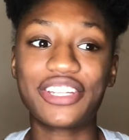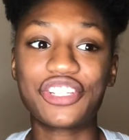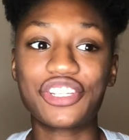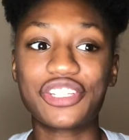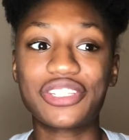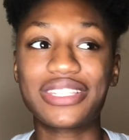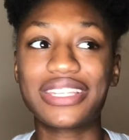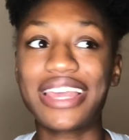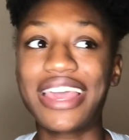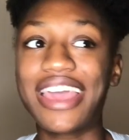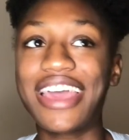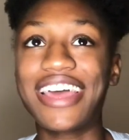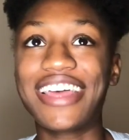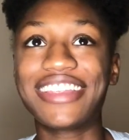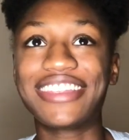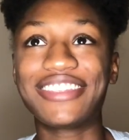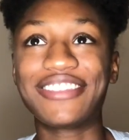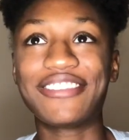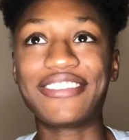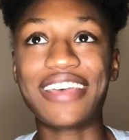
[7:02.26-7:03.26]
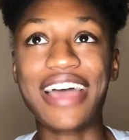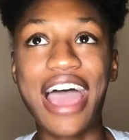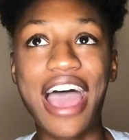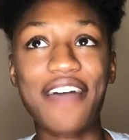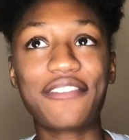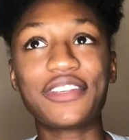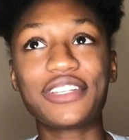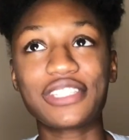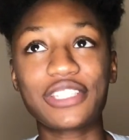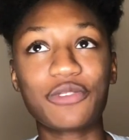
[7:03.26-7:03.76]
and just
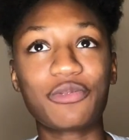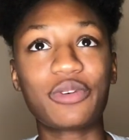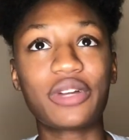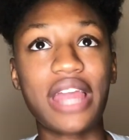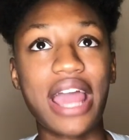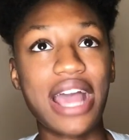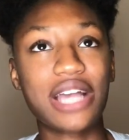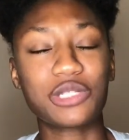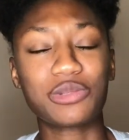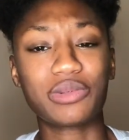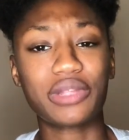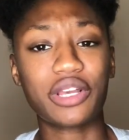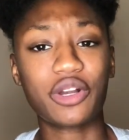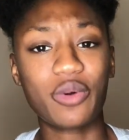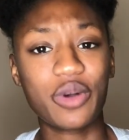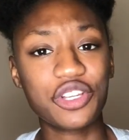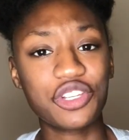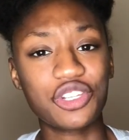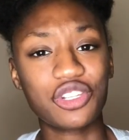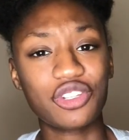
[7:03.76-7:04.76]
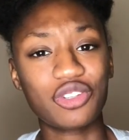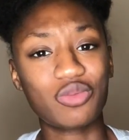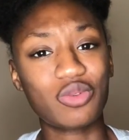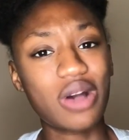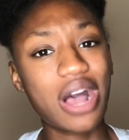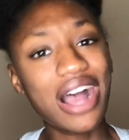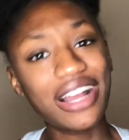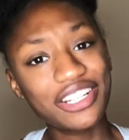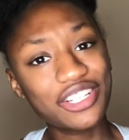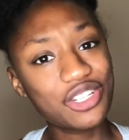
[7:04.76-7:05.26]
having someone ask me that question, well,
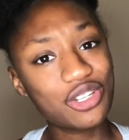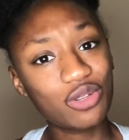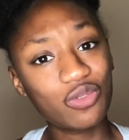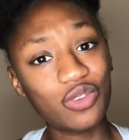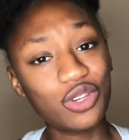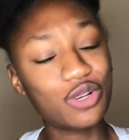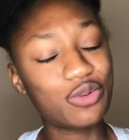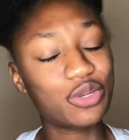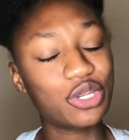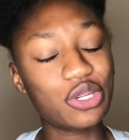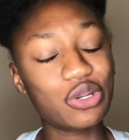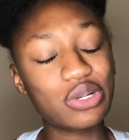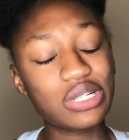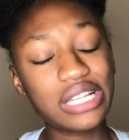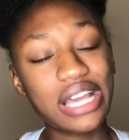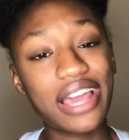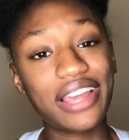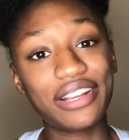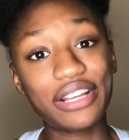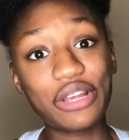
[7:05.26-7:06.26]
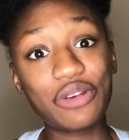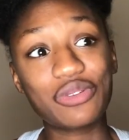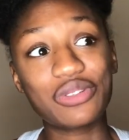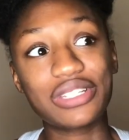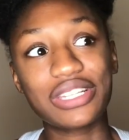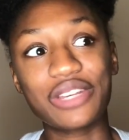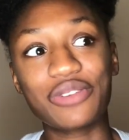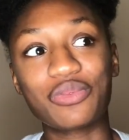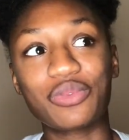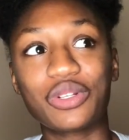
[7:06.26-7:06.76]
how did you feel when you were
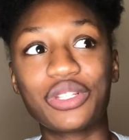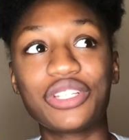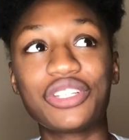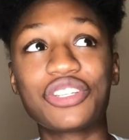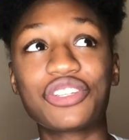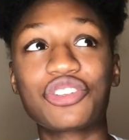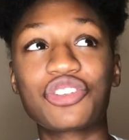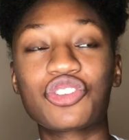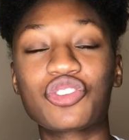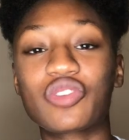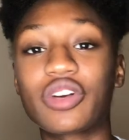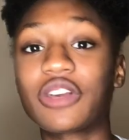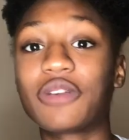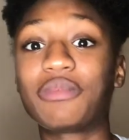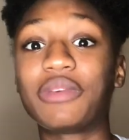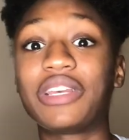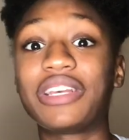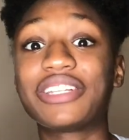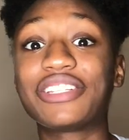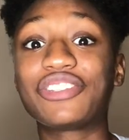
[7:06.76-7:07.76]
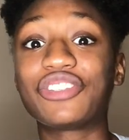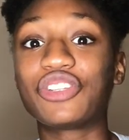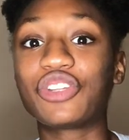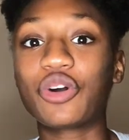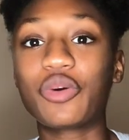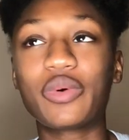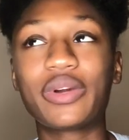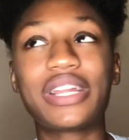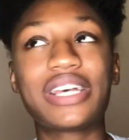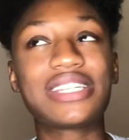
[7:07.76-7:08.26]
diagnosed? It really just struck me, because
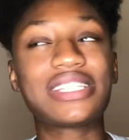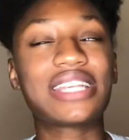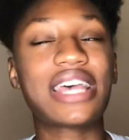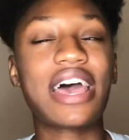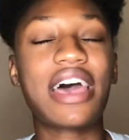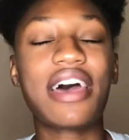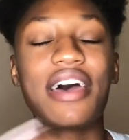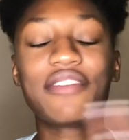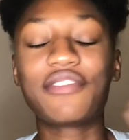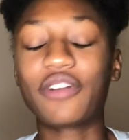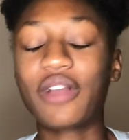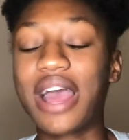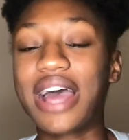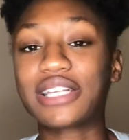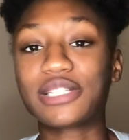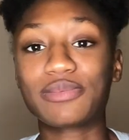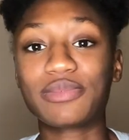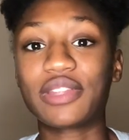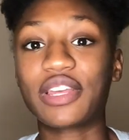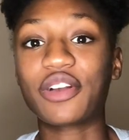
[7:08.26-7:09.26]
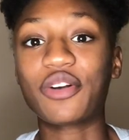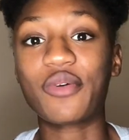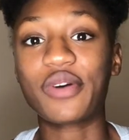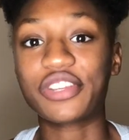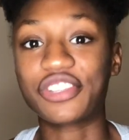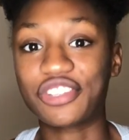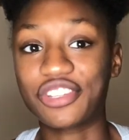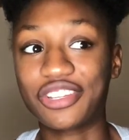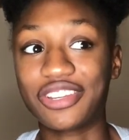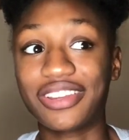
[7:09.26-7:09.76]
no one has ever asked me that
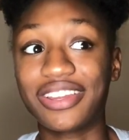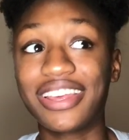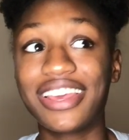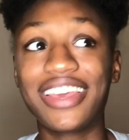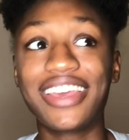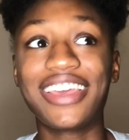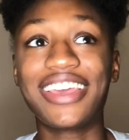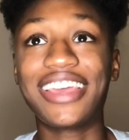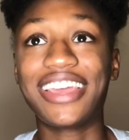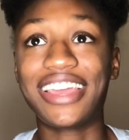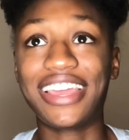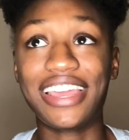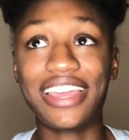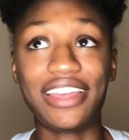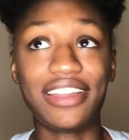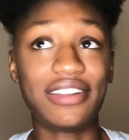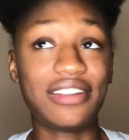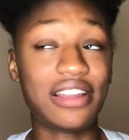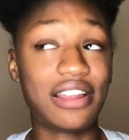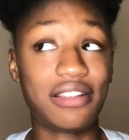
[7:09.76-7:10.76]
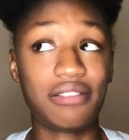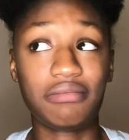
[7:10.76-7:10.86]
question in